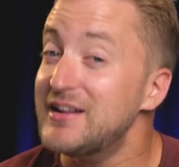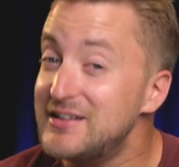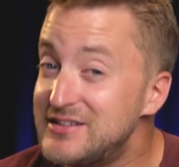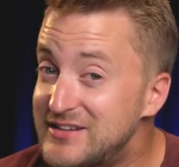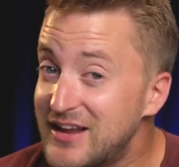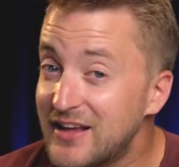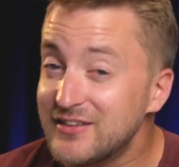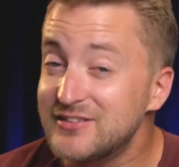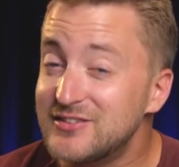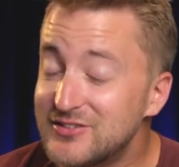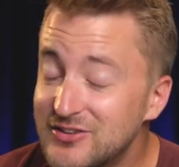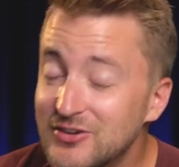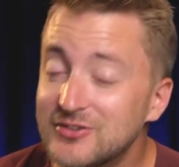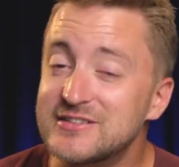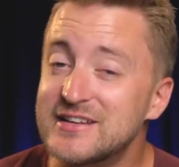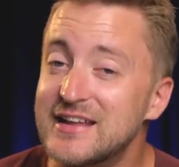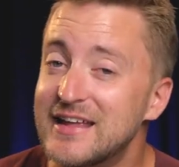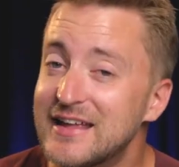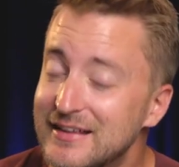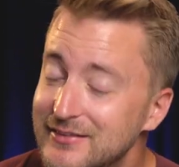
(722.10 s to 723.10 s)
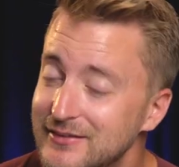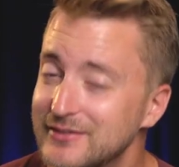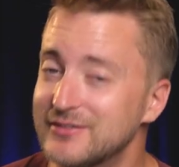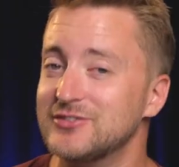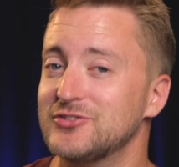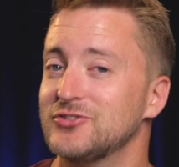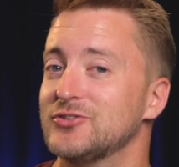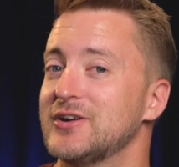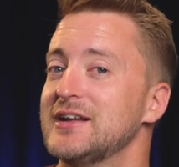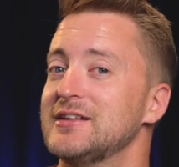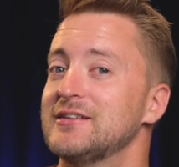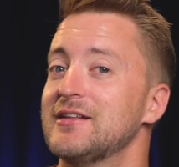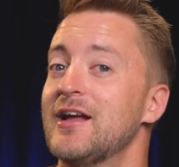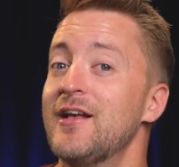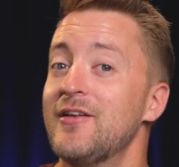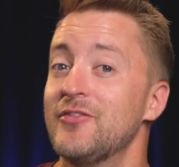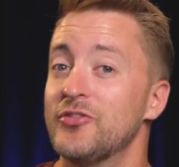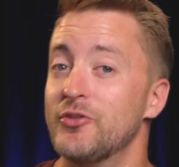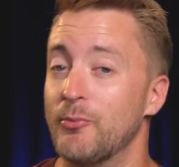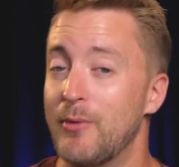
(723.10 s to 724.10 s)
it does start to illustrate
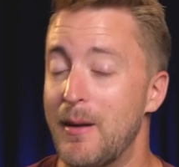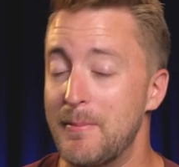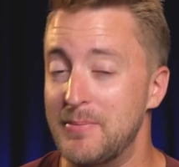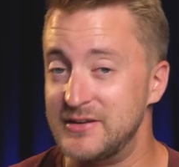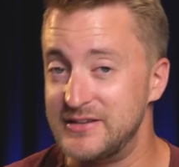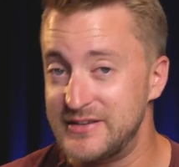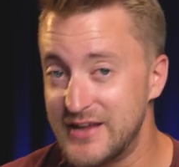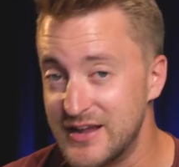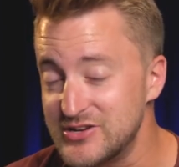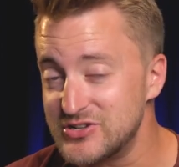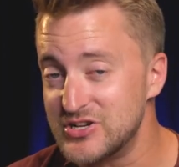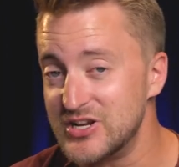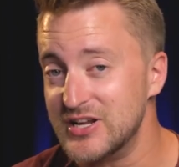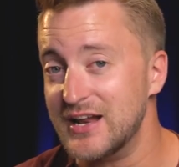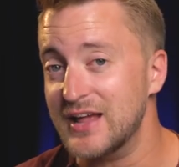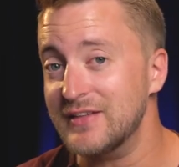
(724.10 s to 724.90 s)
the repetition